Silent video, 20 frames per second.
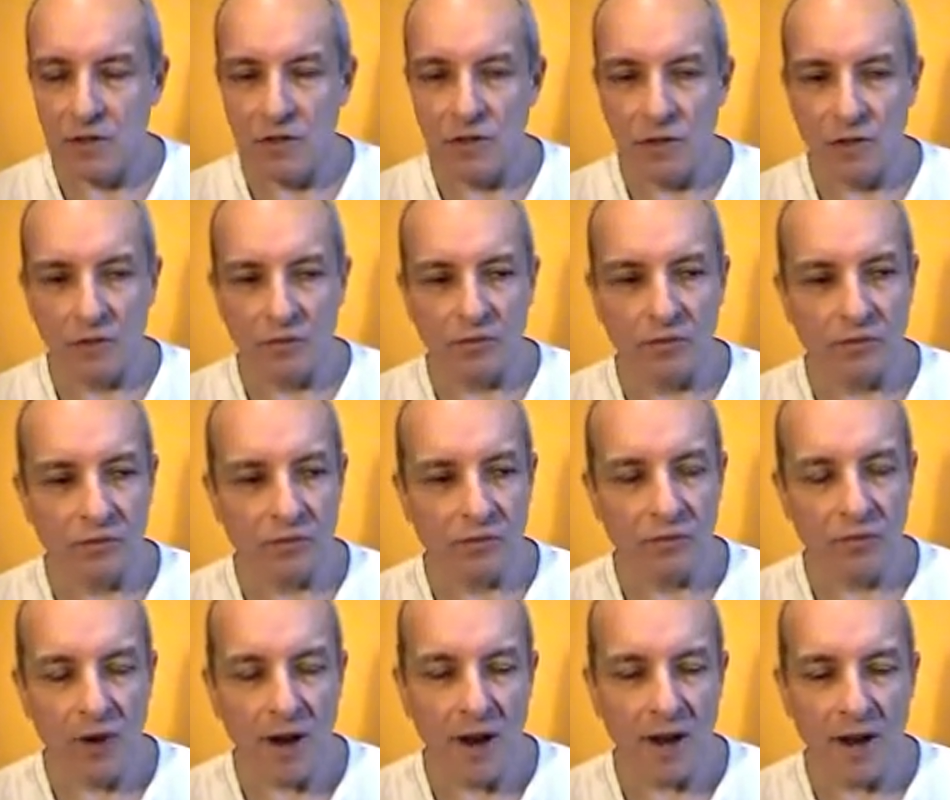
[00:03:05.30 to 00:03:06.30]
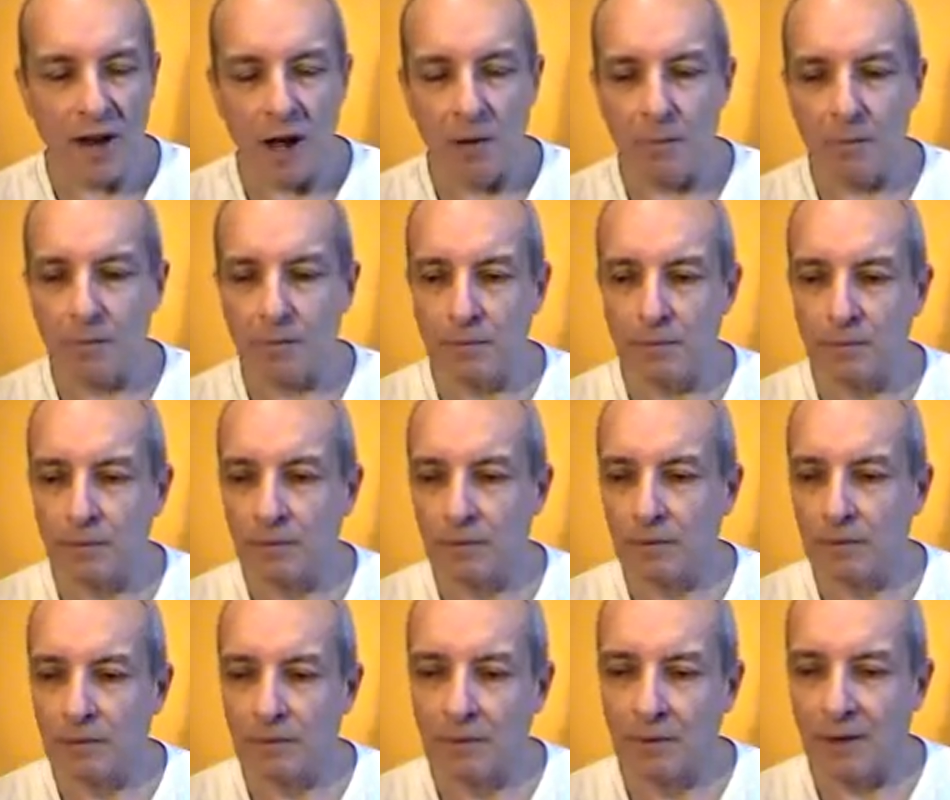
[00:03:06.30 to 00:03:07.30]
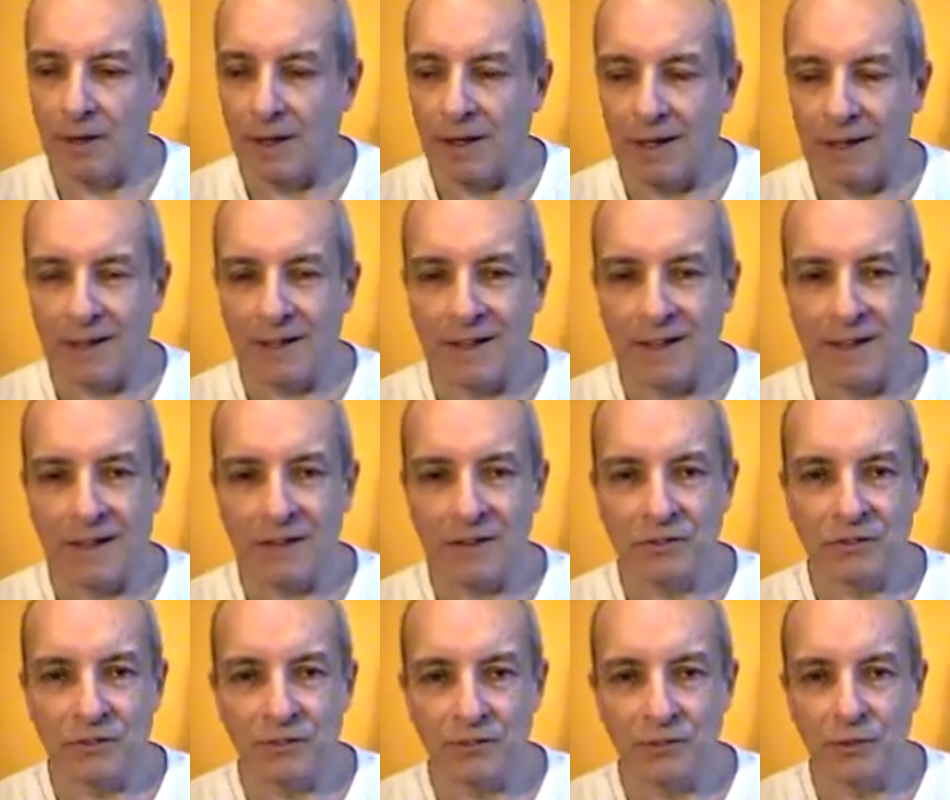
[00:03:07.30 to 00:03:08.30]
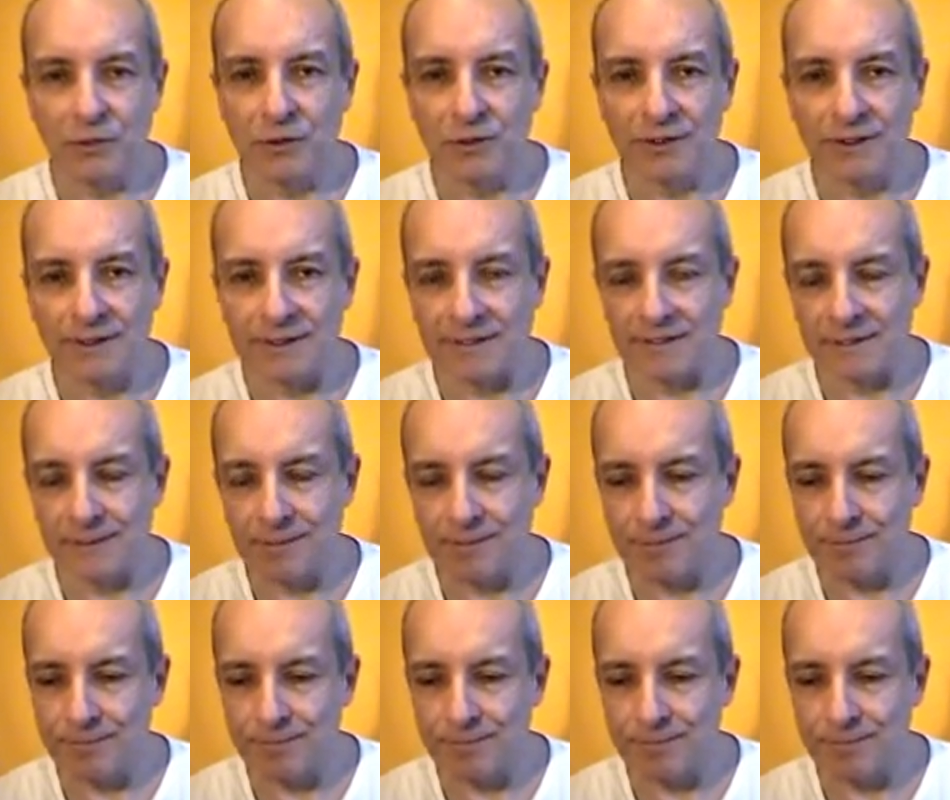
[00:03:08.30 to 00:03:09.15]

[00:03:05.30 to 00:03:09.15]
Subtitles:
You can fry up any kind of food in it.